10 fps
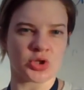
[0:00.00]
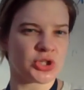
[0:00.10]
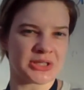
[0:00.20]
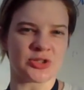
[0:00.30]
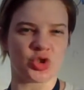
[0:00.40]

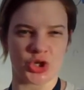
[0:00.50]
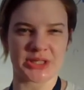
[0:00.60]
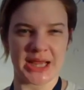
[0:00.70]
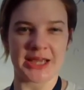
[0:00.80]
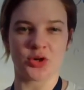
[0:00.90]
She doesn't
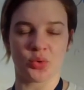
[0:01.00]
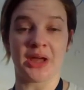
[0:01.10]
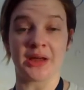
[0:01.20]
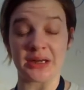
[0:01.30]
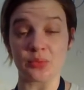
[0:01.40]
just hate
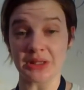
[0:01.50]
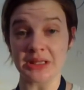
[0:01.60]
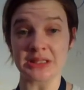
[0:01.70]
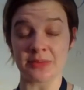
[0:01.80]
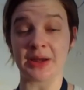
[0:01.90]
Creon. It
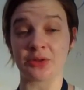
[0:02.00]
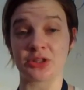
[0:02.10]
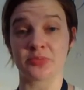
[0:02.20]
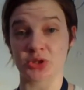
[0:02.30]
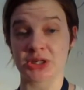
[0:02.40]
really is about
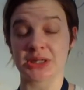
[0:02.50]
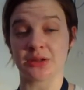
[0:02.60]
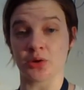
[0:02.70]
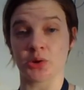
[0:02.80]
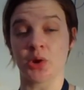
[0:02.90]
this
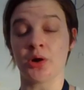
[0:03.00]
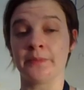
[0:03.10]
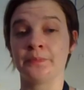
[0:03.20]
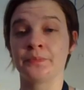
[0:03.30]
particular law